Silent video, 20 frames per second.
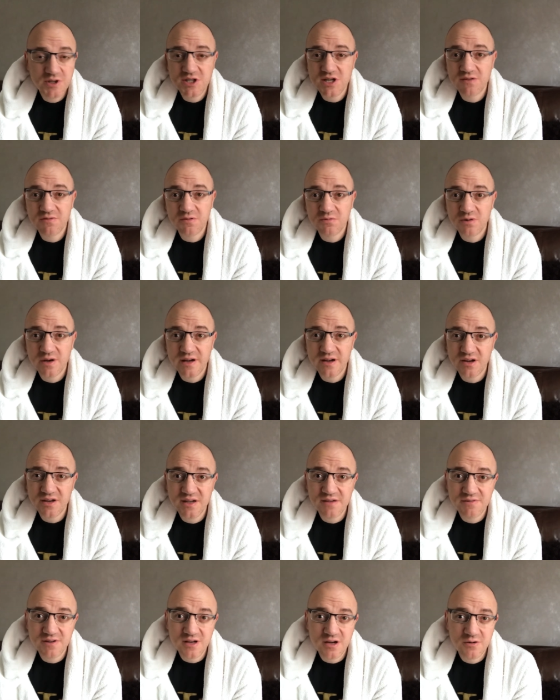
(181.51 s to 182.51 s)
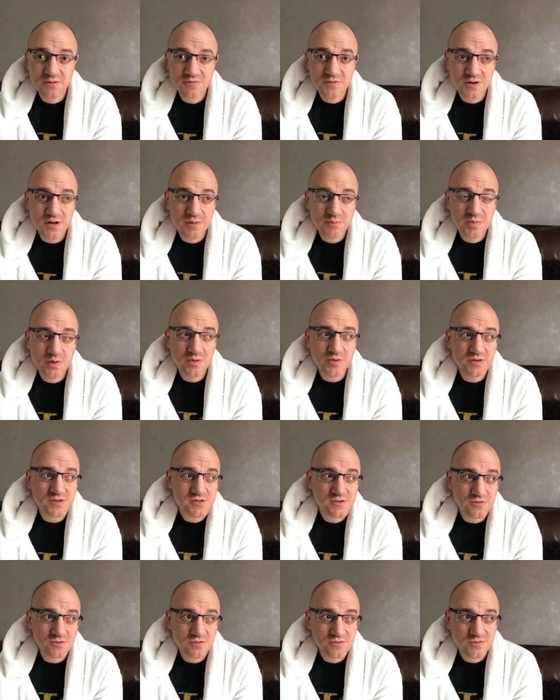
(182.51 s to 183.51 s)
whichever way, I never go for like points
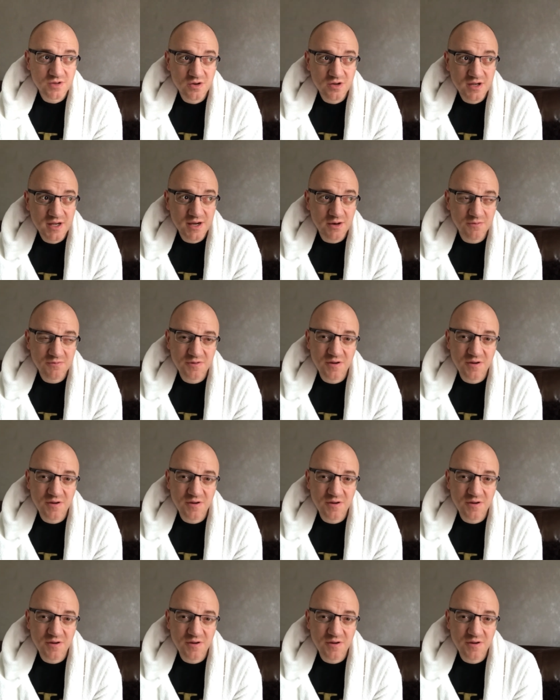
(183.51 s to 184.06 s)
or knockout,